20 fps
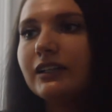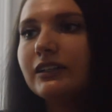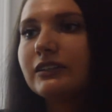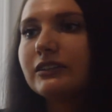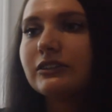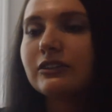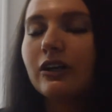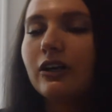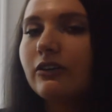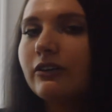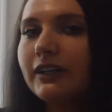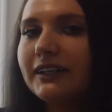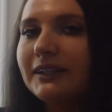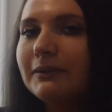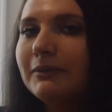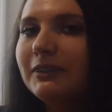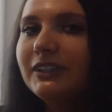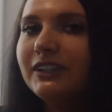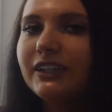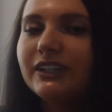song
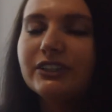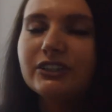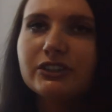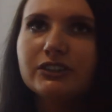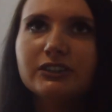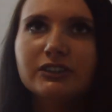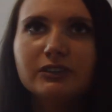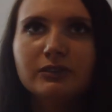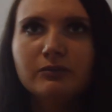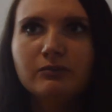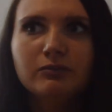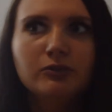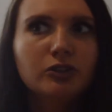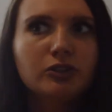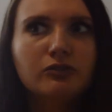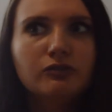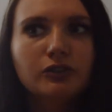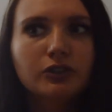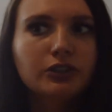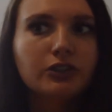
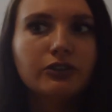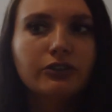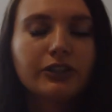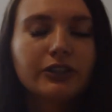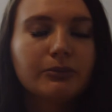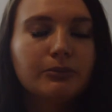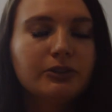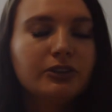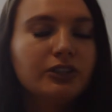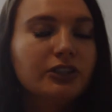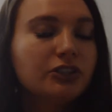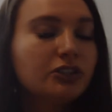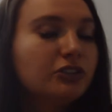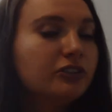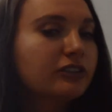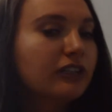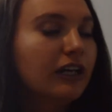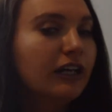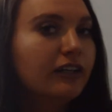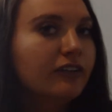recommendations, video
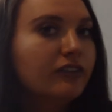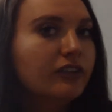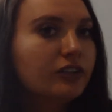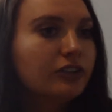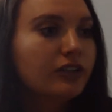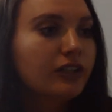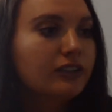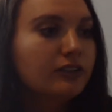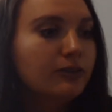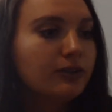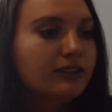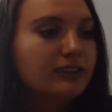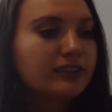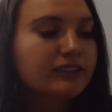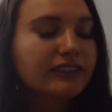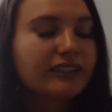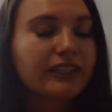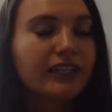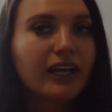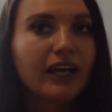recommendations, anything you guys want to
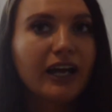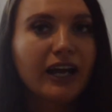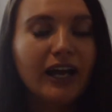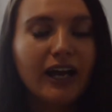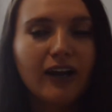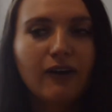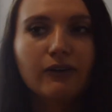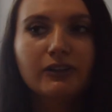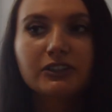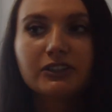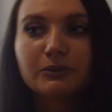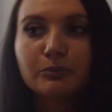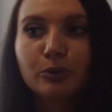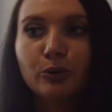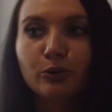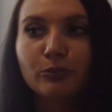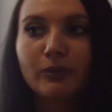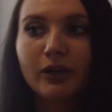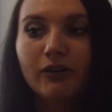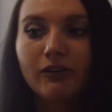see. Ow, I just
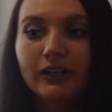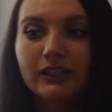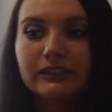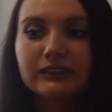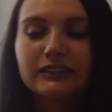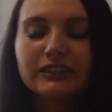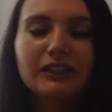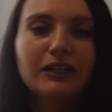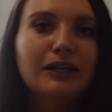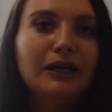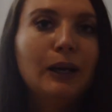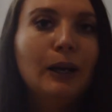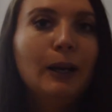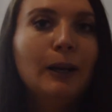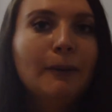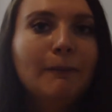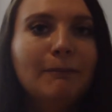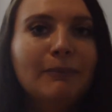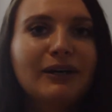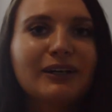pulled my wrist.
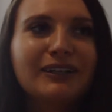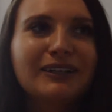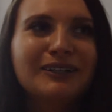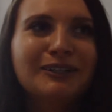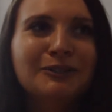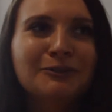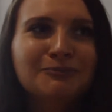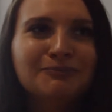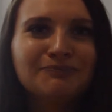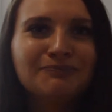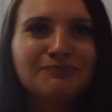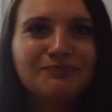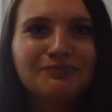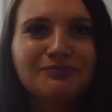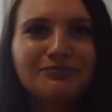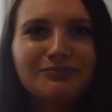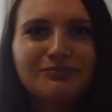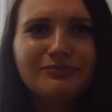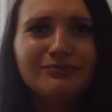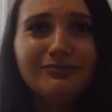But,
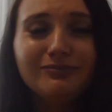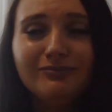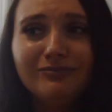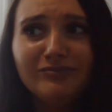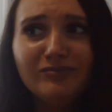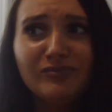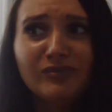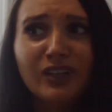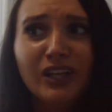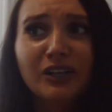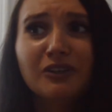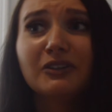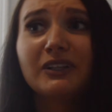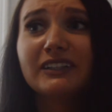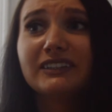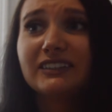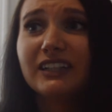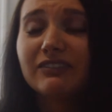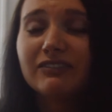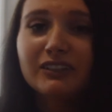no,
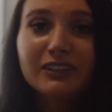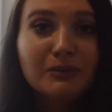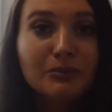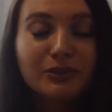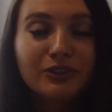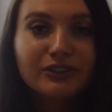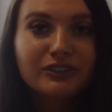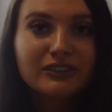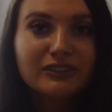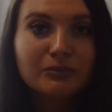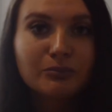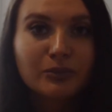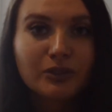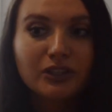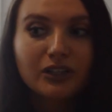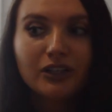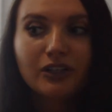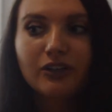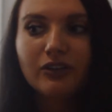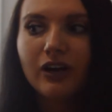like, definitely put this
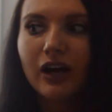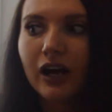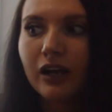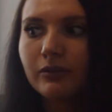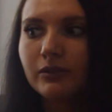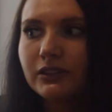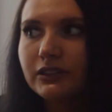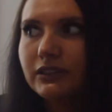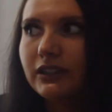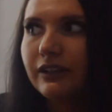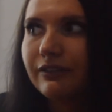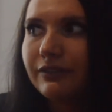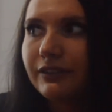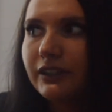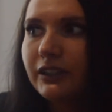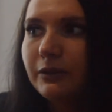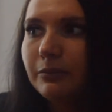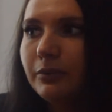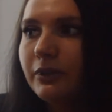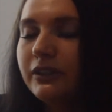below. I will
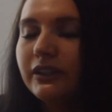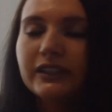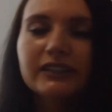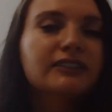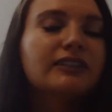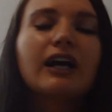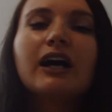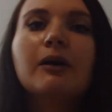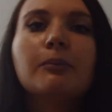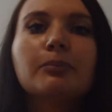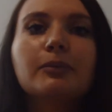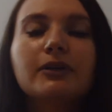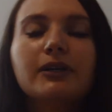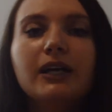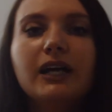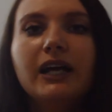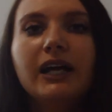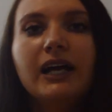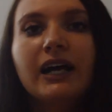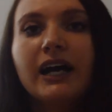definitely put this up
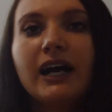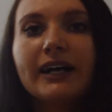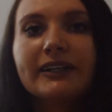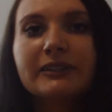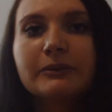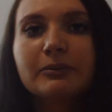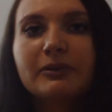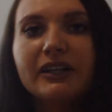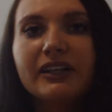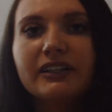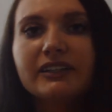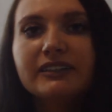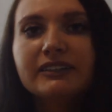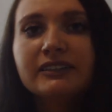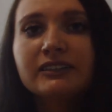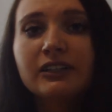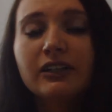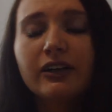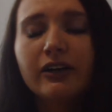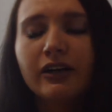as a
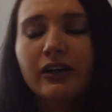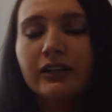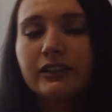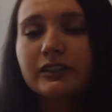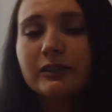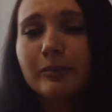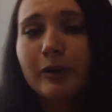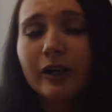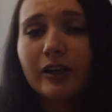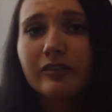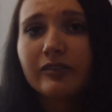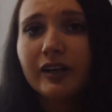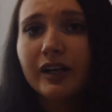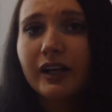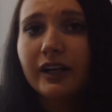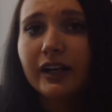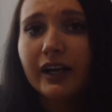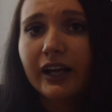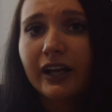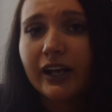playlist on
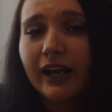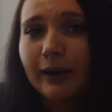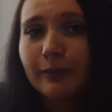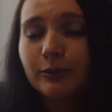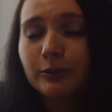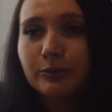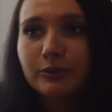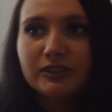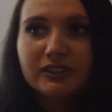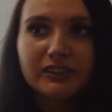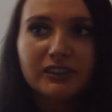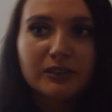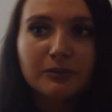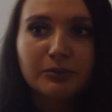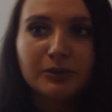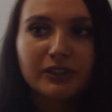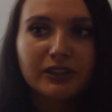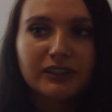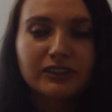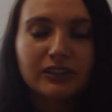Spotify and Apple Music,
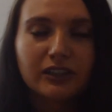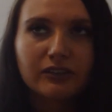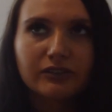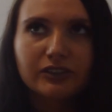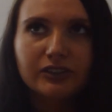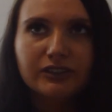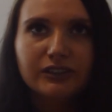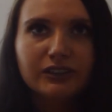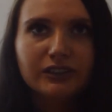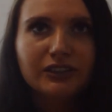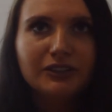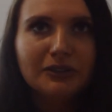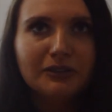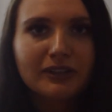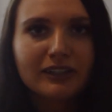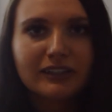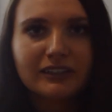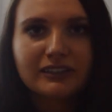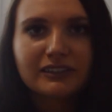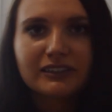because obviously you
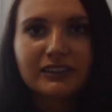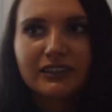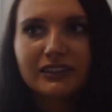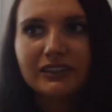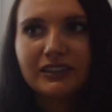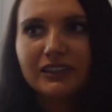guys